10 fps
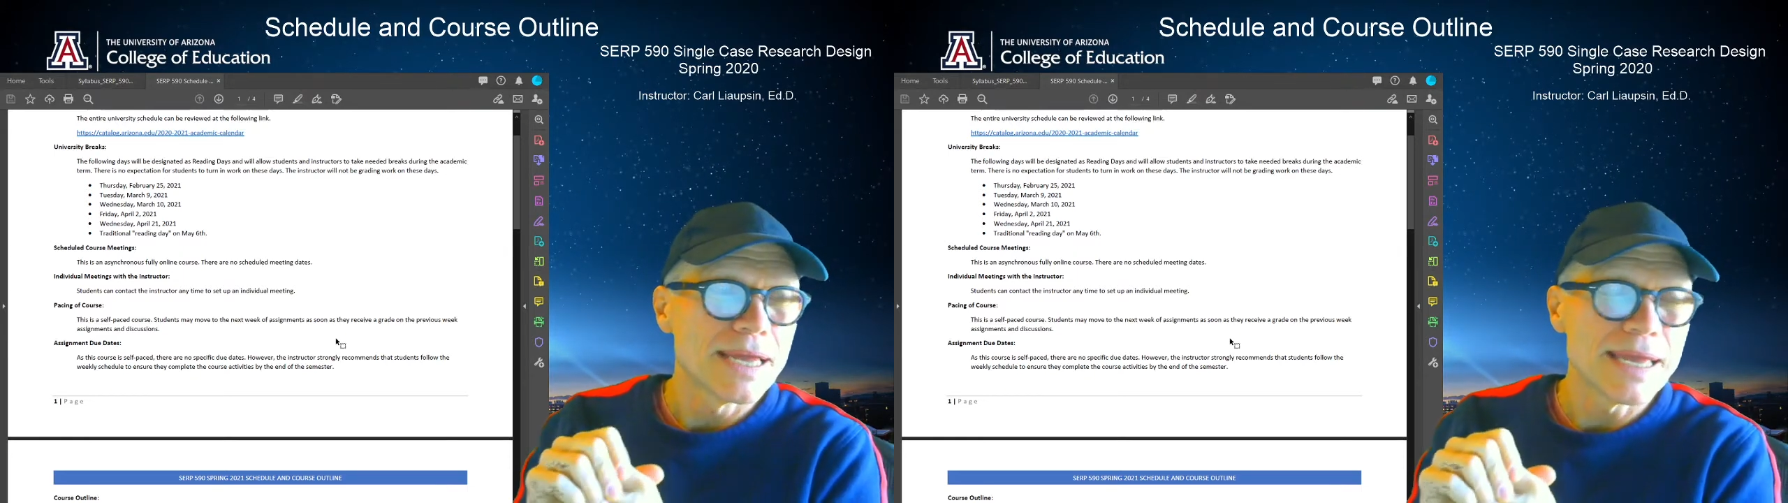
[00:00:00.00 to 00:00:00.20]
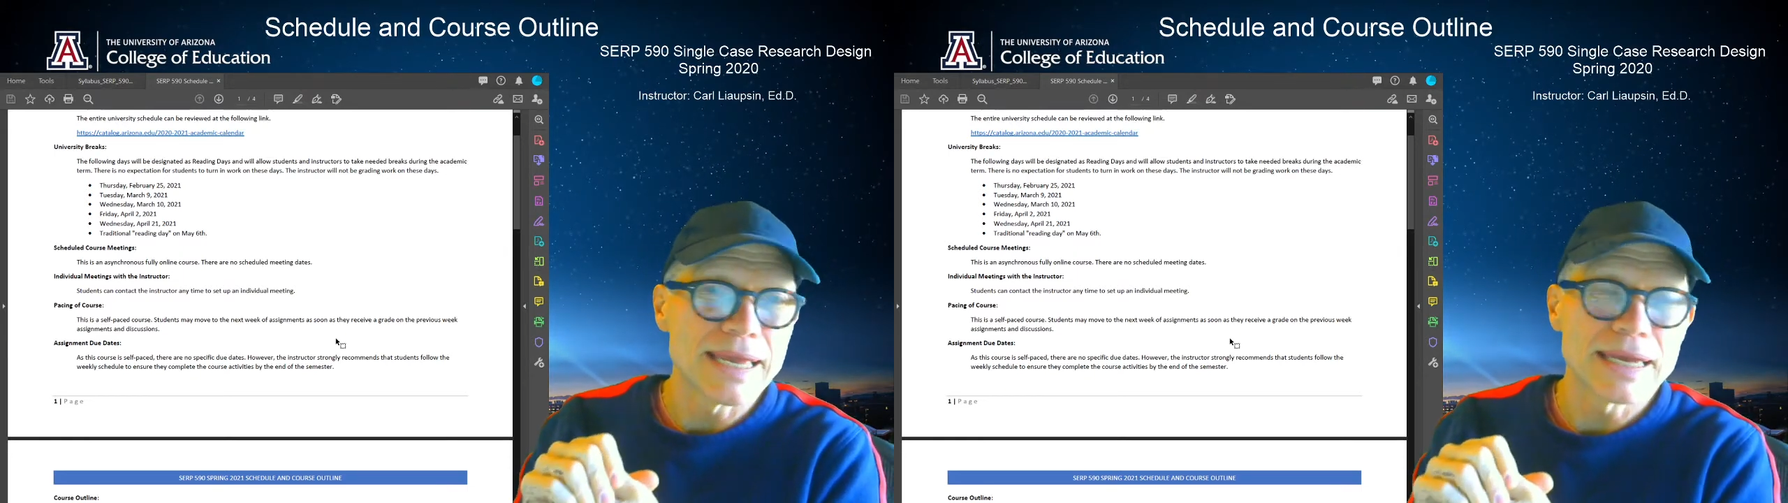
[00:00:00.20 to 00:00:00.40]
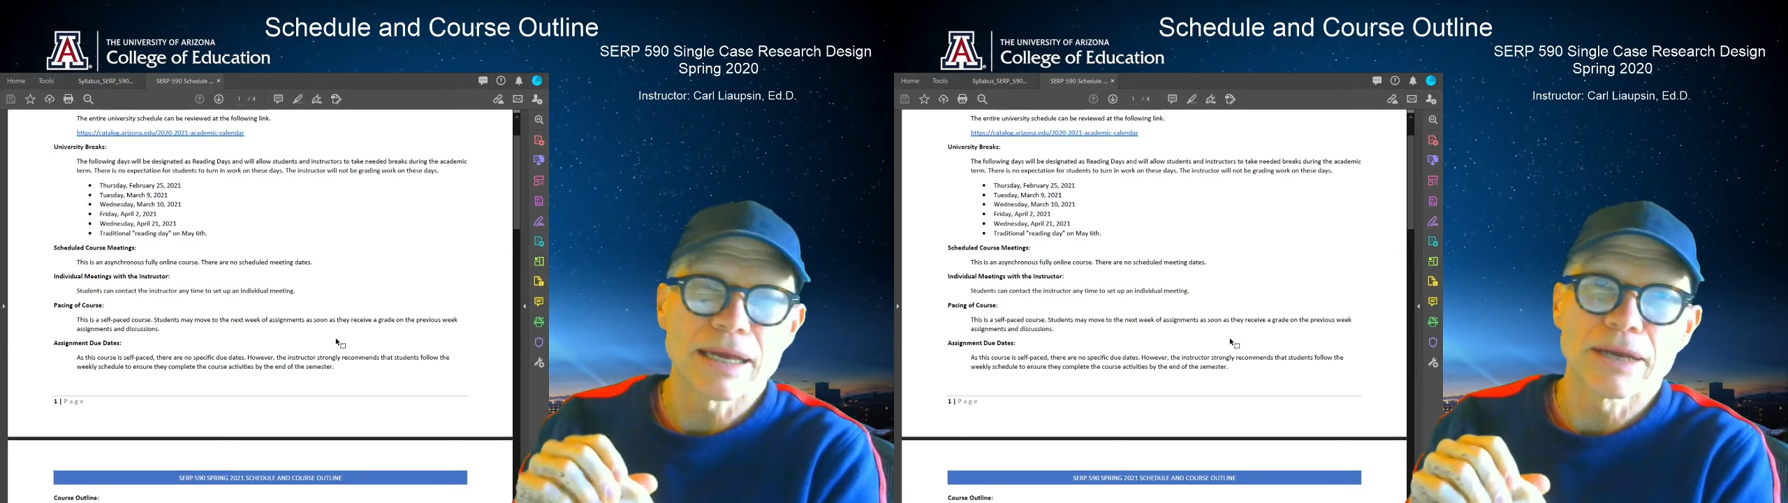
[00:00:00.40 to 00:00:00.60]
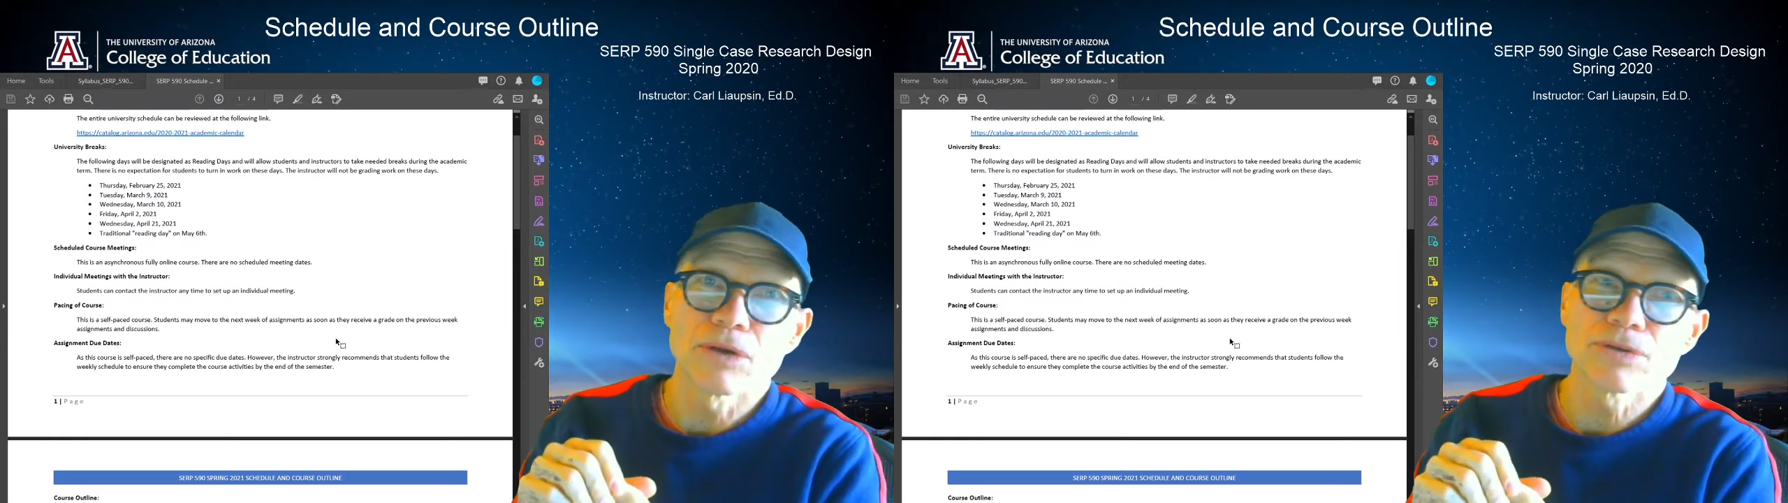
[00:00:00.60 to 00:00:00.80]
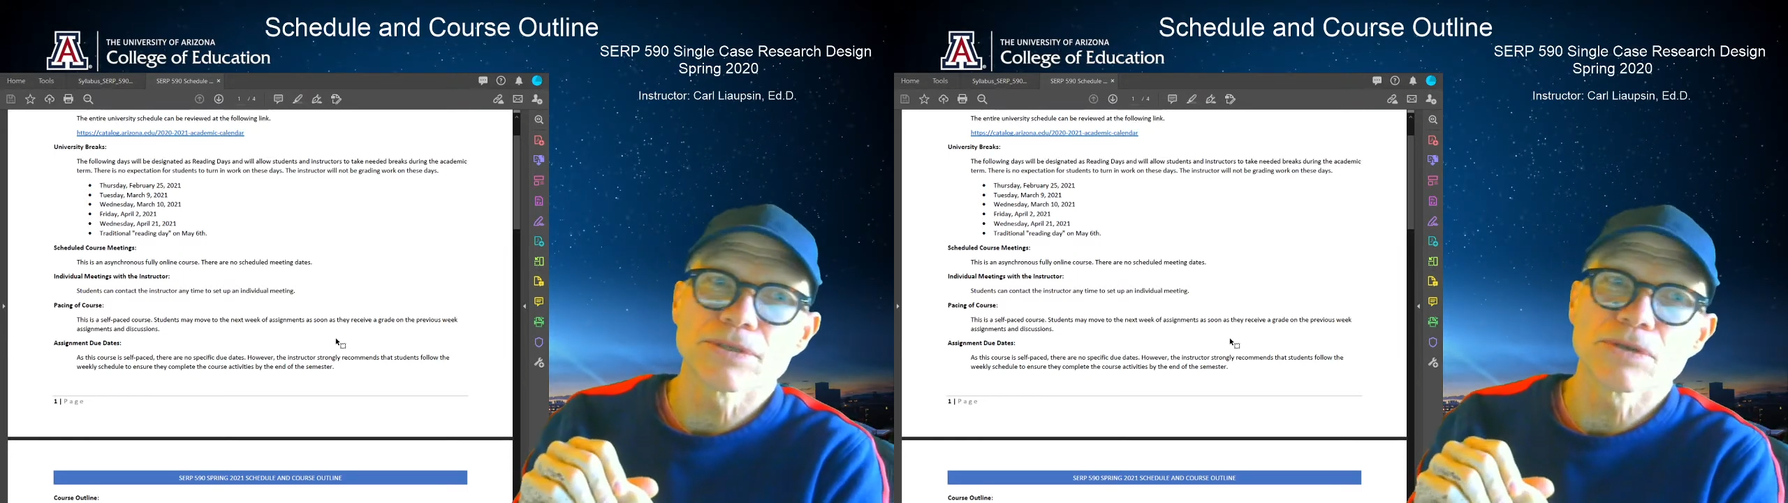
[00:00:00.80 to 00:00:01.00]
And I
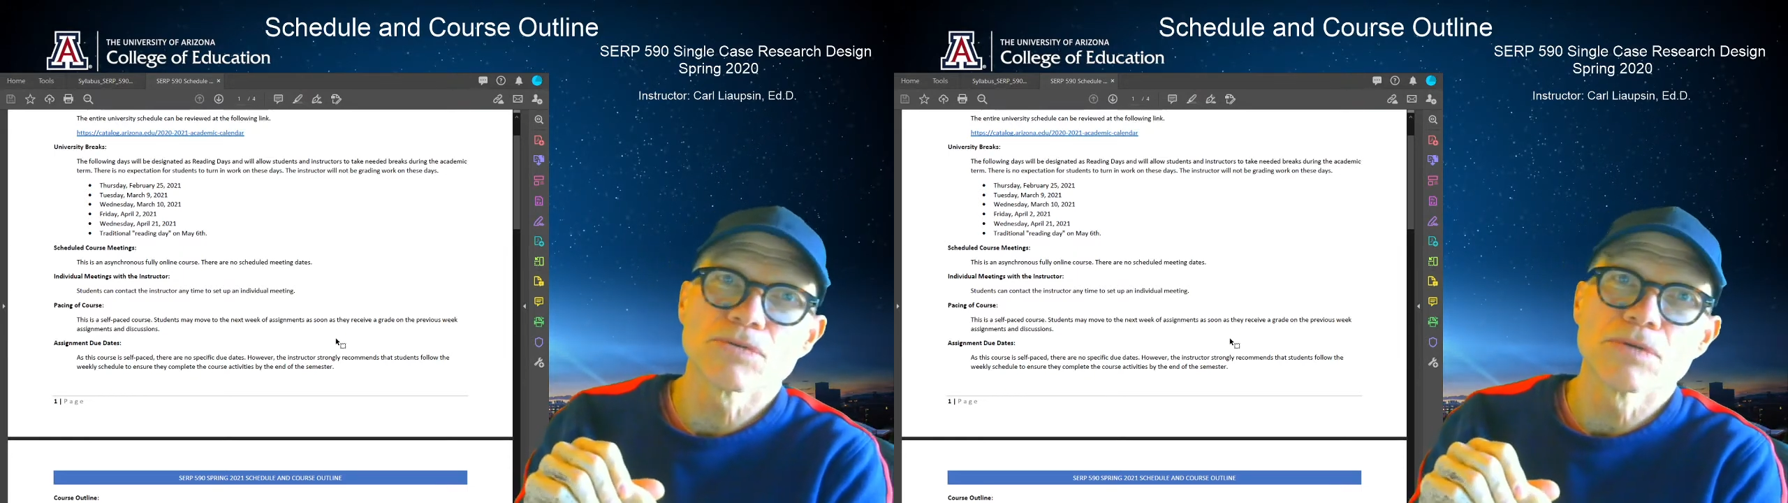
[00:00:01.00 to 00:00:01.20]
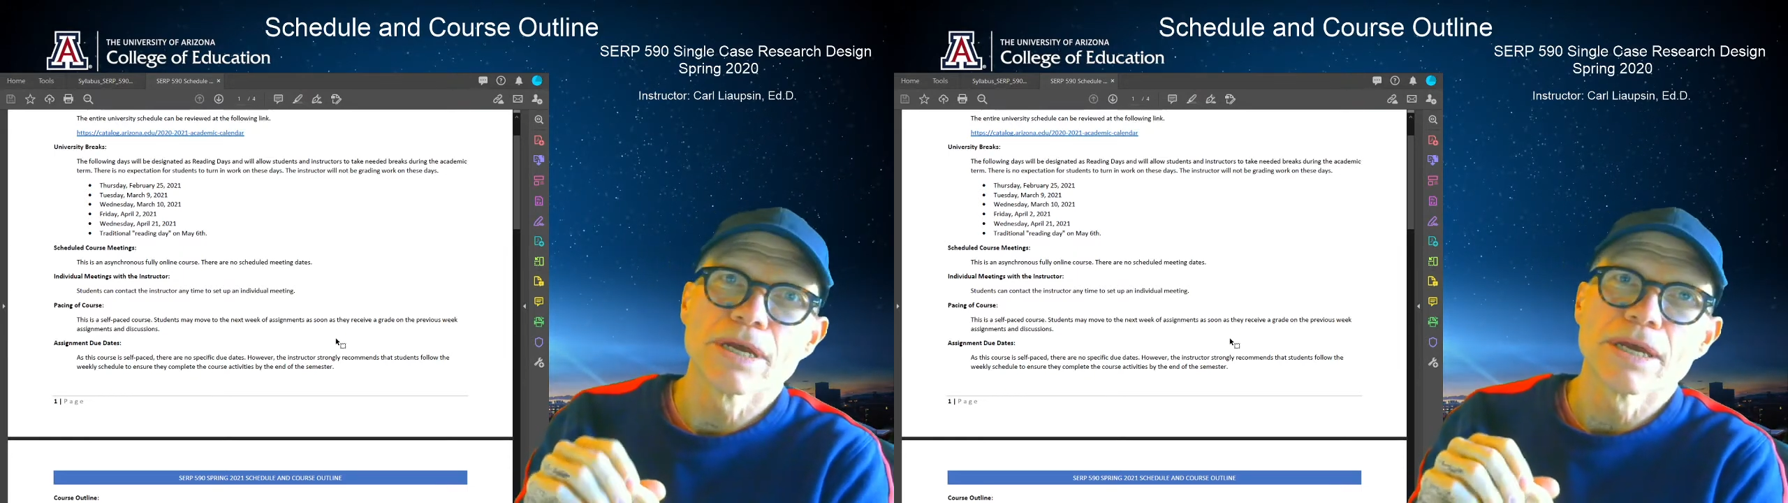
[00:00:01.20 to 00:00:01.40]
also,